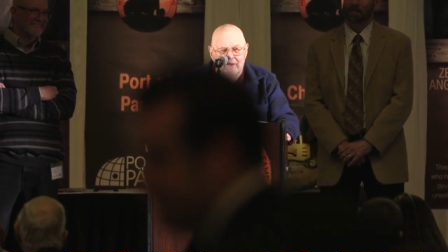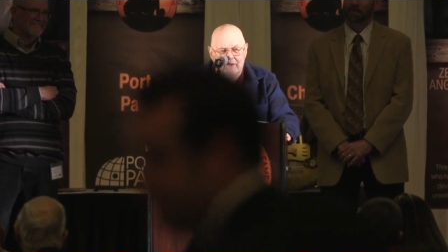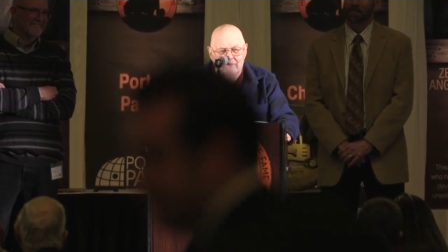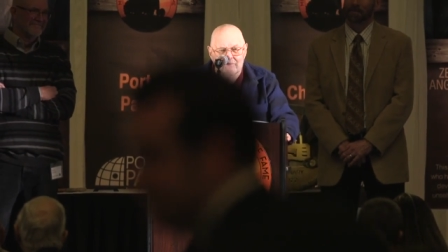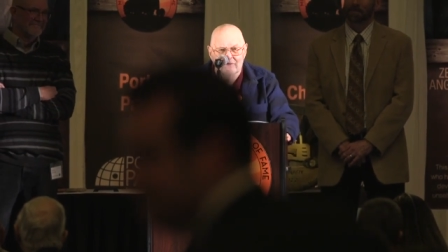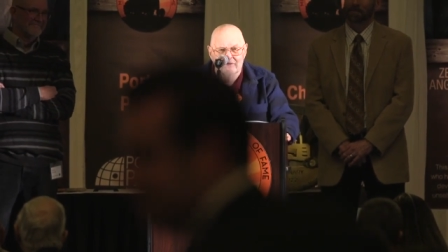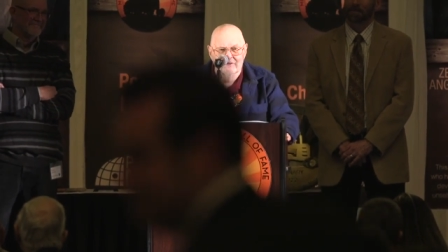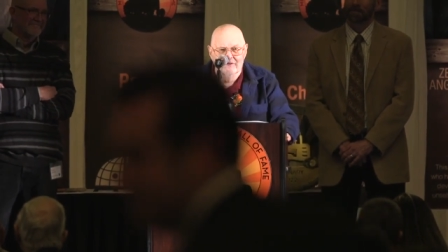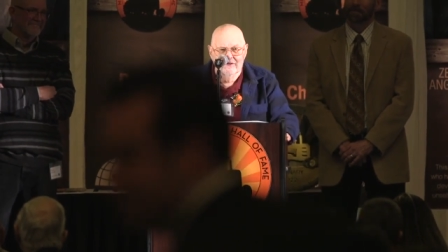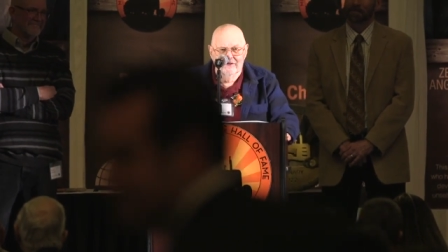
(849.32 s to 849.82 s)
of
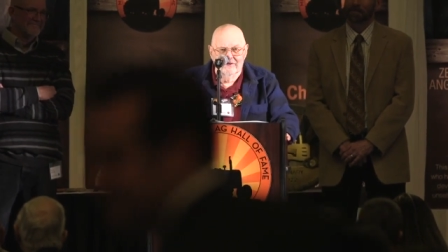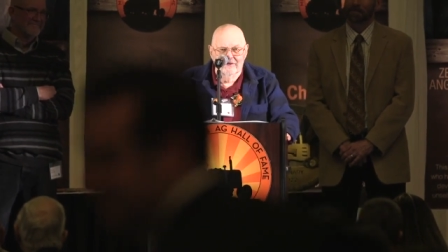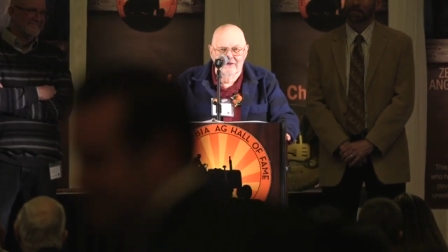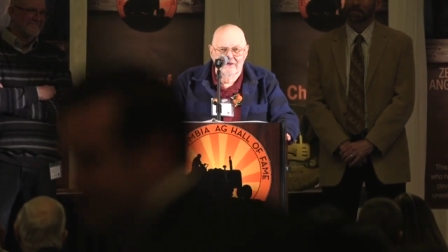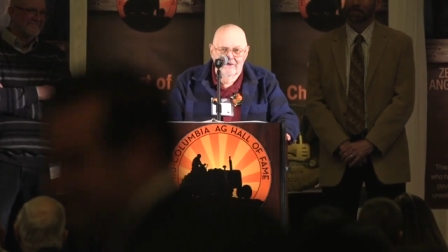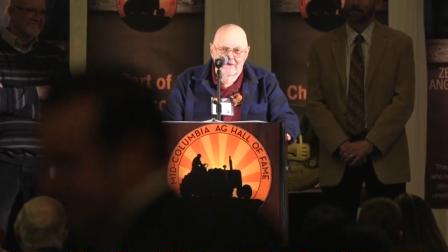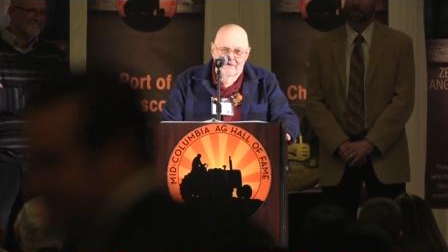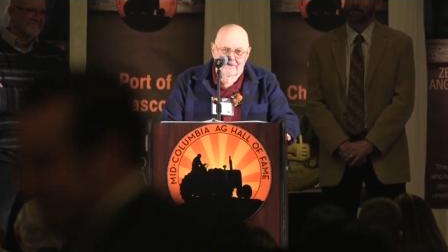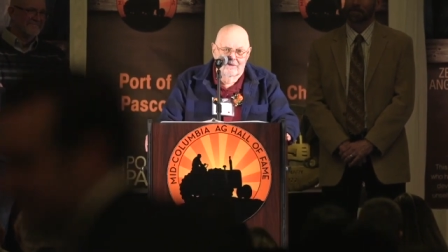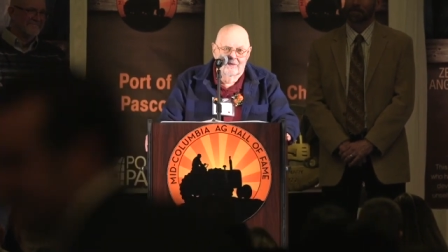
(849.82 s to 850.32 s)
wine, we
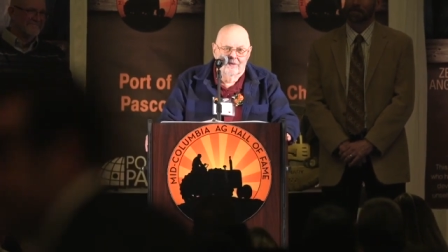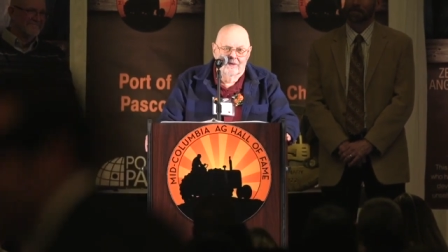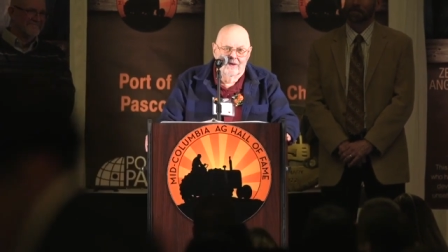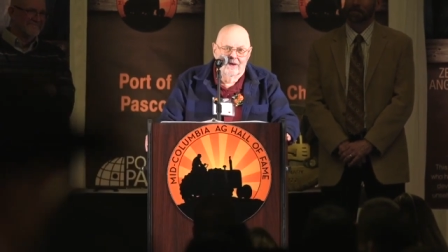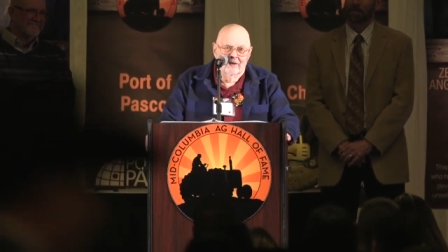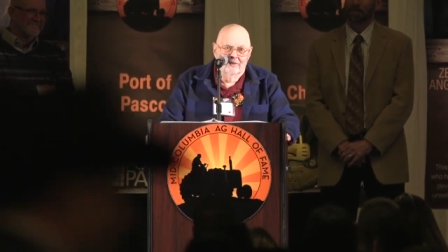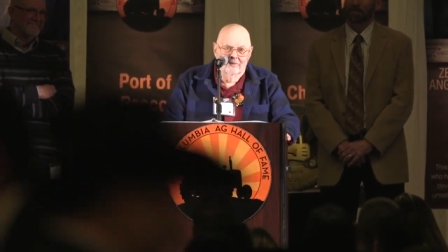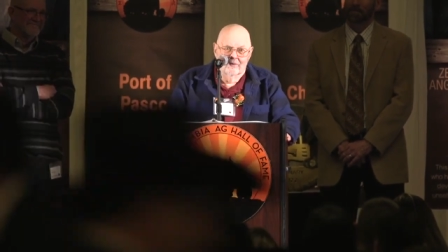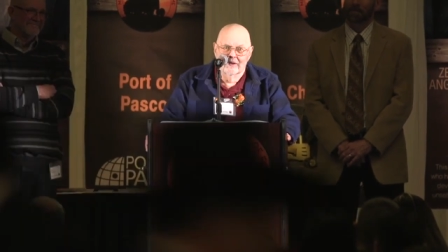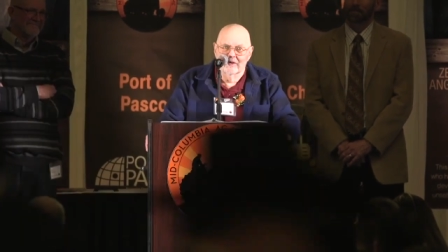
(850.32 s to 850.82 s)
said,
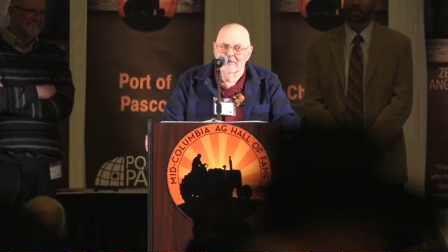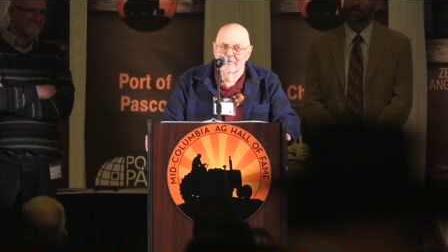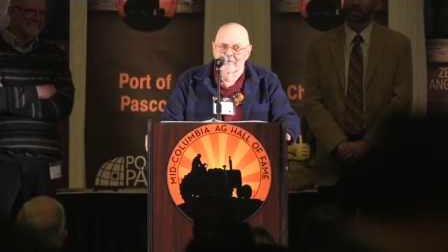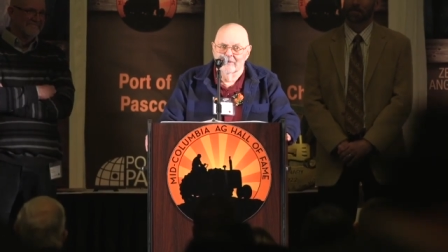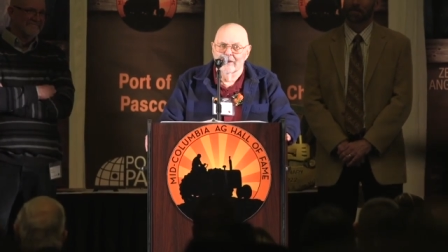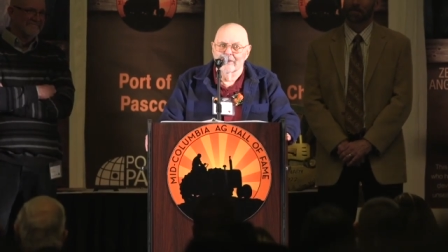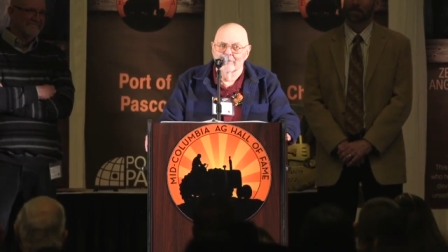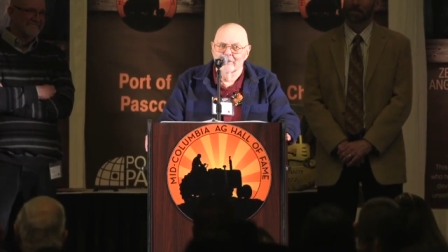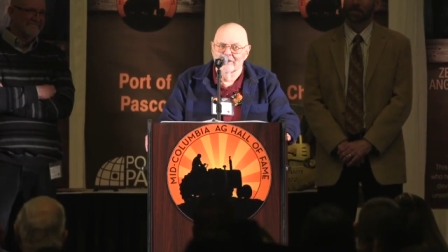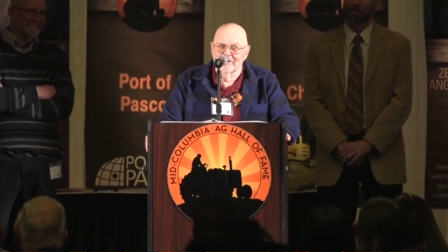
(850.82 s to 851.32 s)
oh God, we
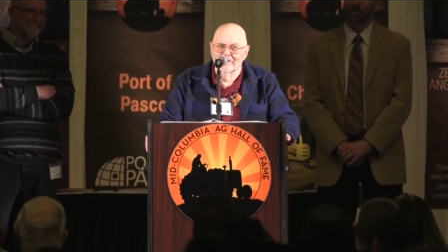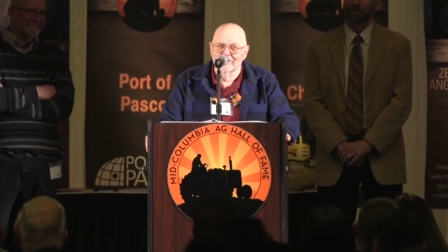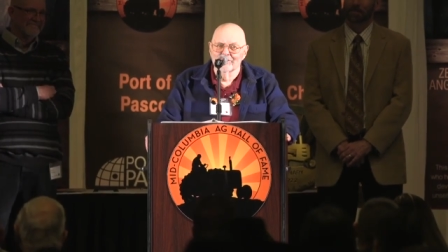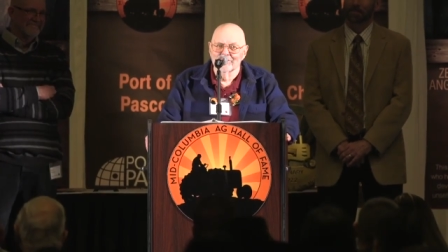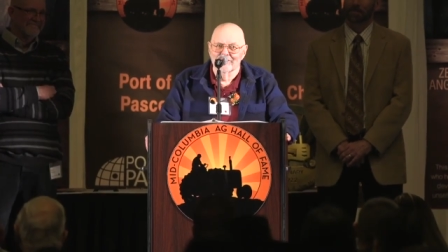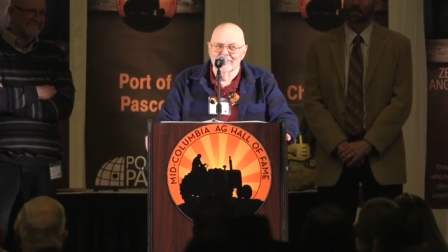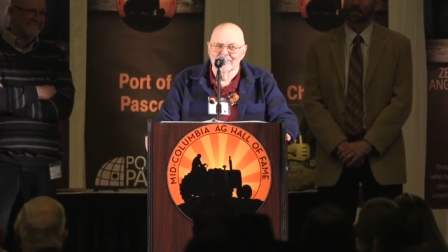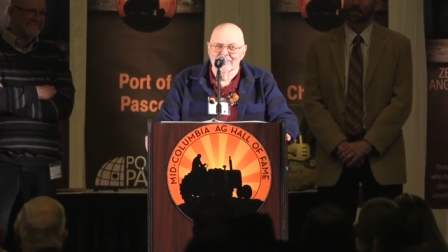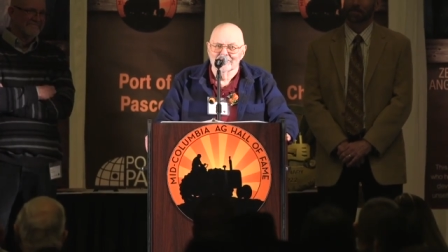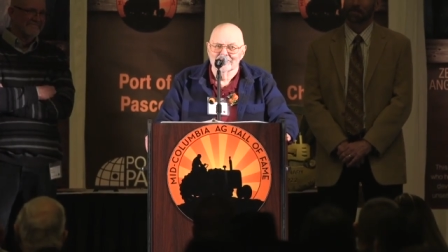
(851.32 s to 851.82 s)
can probably
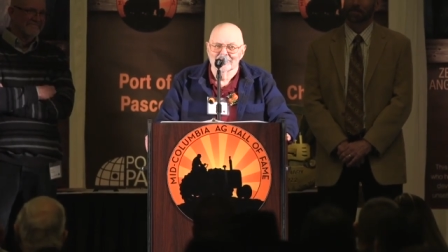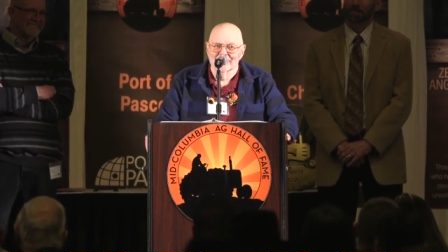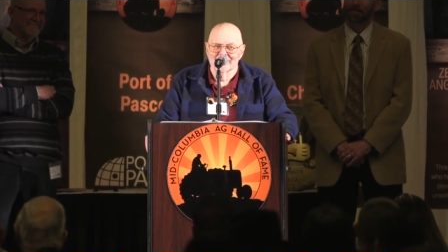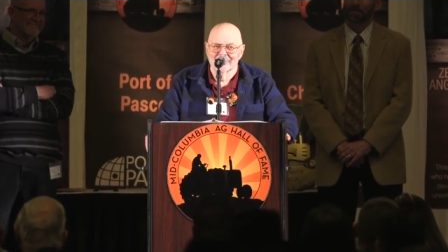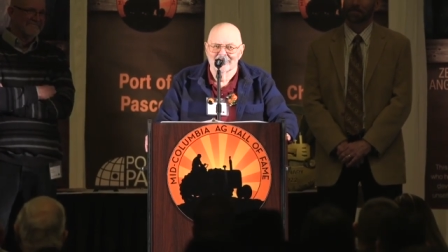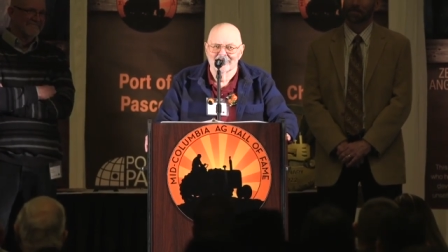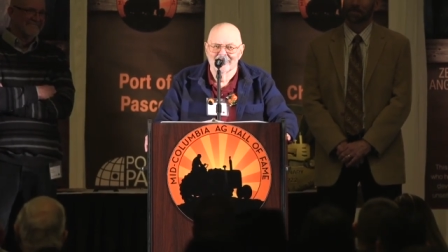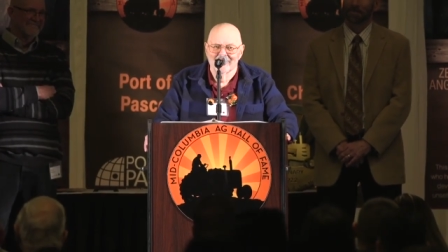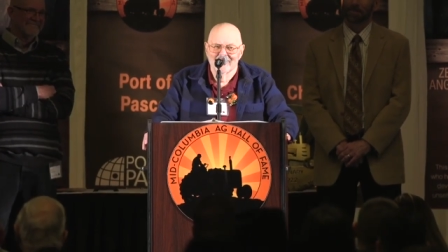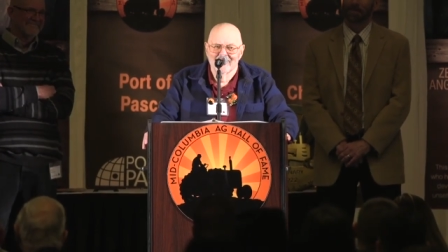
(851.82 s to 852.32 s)
do
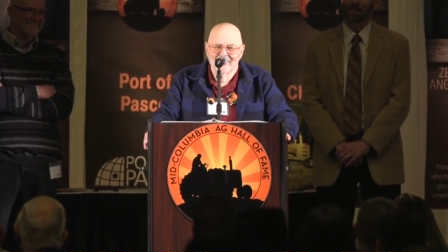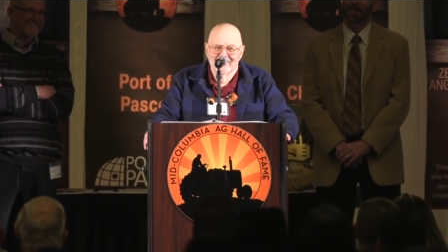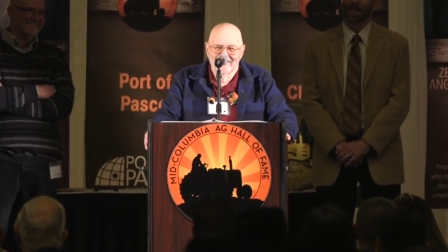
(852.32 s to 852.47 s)
this.